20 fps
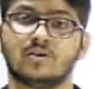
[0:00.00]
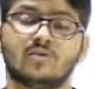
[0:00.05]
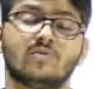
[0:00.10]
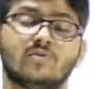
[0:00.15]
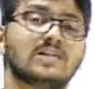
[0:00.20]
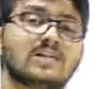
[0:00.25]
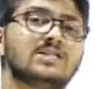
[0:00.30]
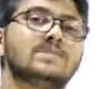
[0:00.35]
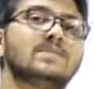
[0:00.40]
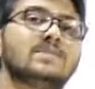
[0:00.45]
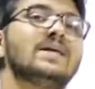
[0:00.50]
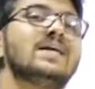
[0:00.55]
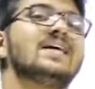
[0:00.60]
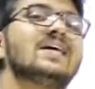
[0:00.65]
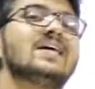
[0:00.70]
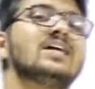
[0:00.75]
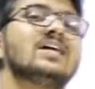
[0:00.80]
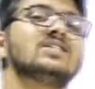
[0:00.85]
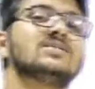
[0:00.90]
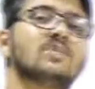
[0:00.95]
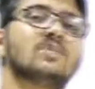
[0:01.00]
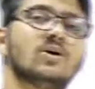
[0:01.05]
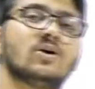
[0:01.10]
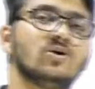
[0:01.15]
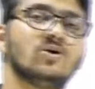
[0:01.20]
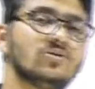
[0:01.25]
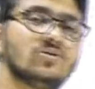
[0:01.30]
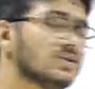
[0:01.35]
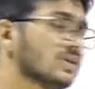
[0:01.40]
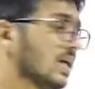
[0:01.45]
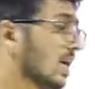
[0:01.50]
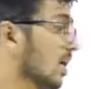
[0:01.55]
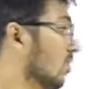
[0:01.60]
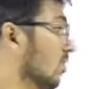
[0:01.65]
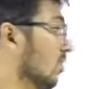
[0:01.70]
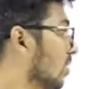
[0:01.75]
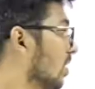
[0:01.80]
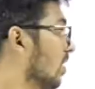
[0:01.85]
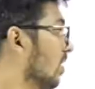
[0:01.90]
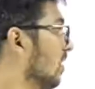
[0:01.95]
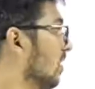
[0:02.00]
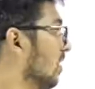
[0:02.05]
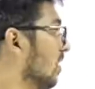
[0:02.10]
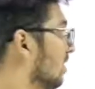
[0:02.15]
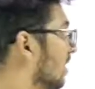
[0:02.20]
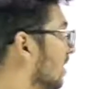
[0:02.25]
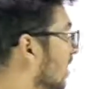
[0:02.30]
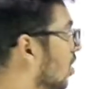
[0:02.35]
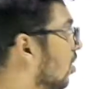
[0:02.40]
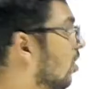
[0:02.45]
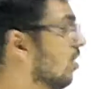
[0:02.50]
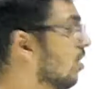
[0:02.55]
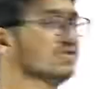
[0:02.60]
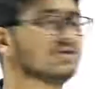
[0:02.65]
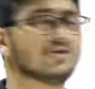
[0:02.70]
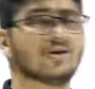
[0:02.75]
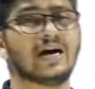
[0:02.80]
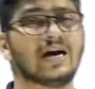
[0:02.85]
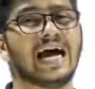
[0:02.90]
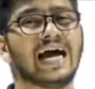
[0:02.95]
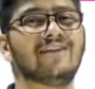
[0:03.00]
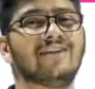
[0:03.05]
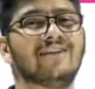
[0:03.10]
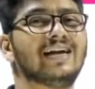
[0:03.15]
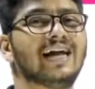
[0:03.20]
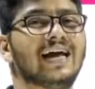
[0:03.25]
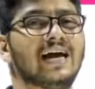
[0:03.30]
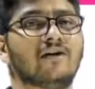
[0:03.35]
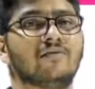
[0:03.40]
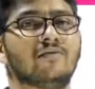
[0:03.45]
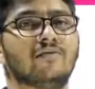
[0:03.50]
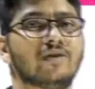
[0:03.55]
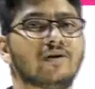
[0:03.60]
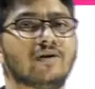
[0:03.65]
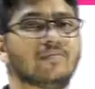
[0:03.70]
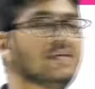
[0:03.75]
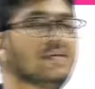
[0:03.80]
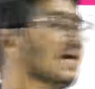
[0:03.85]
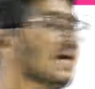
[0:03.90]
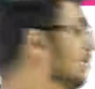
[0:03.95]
Now, when speakers produce sound, they also have a diaphragm,